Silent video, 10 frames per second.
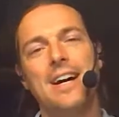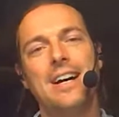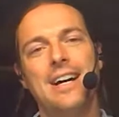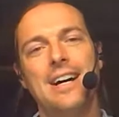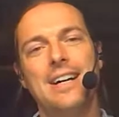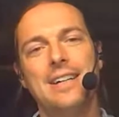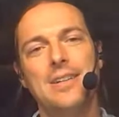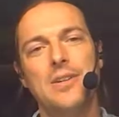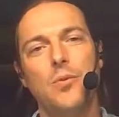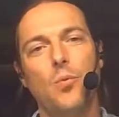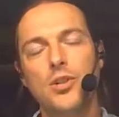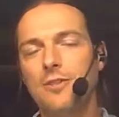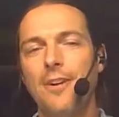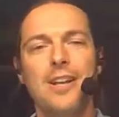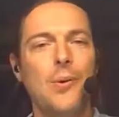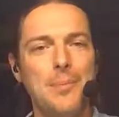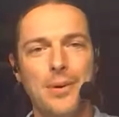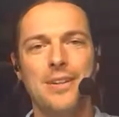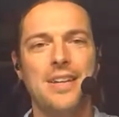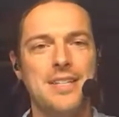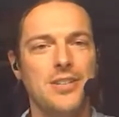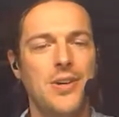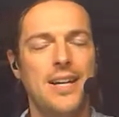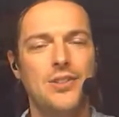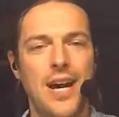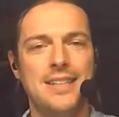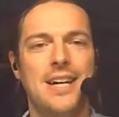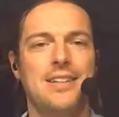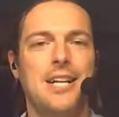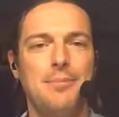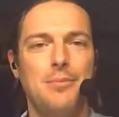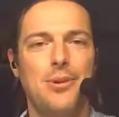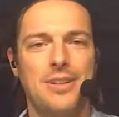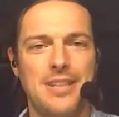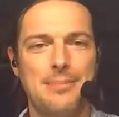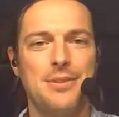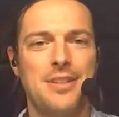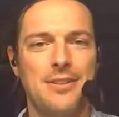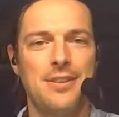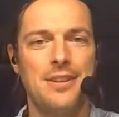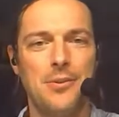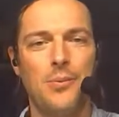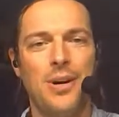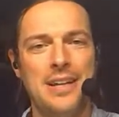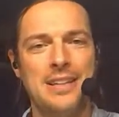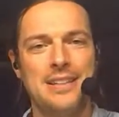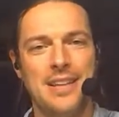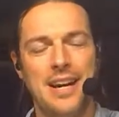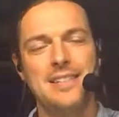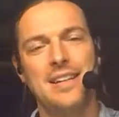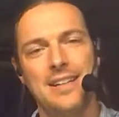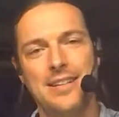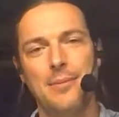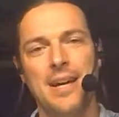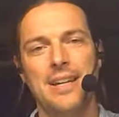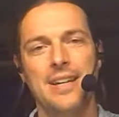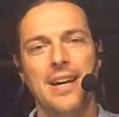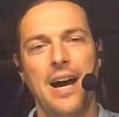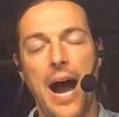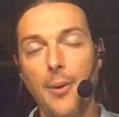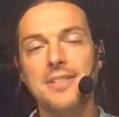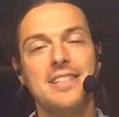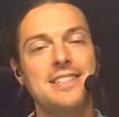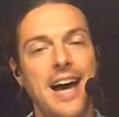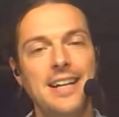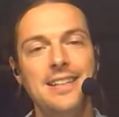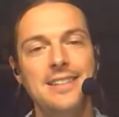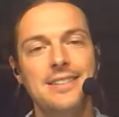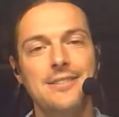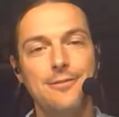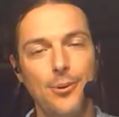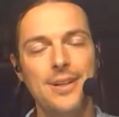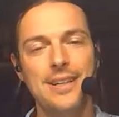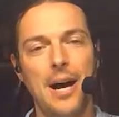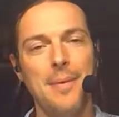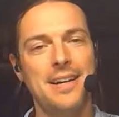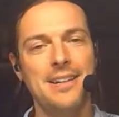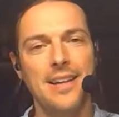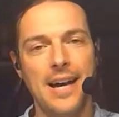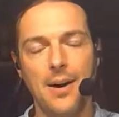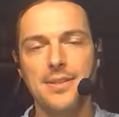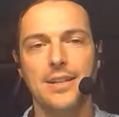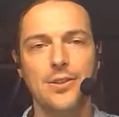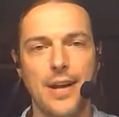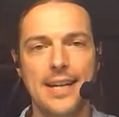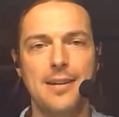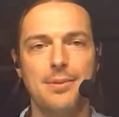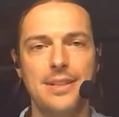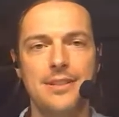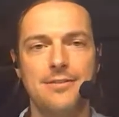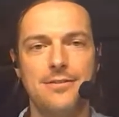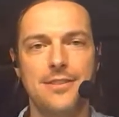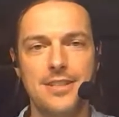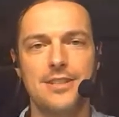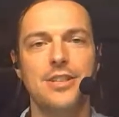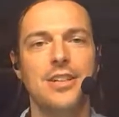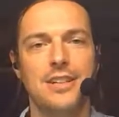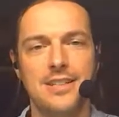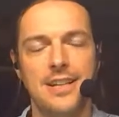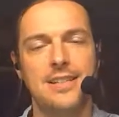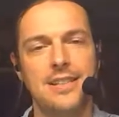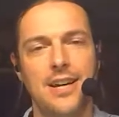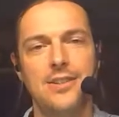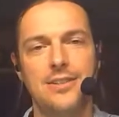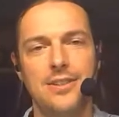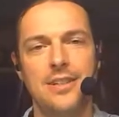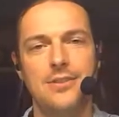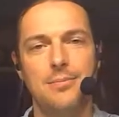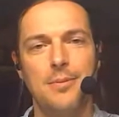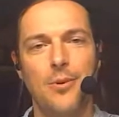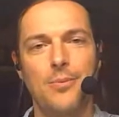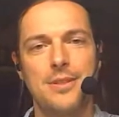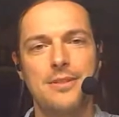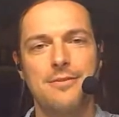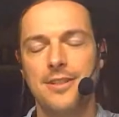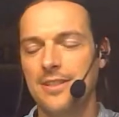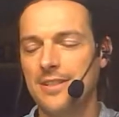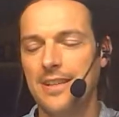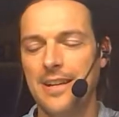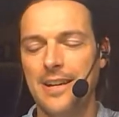uh, we should follow up on this. I'll try and track down a couple more examples other than the one that I saw come in. I was excited for it. I'm not going to lie. I was like, dude, I can't believe this is good because I could see how utilities would be more risk averse.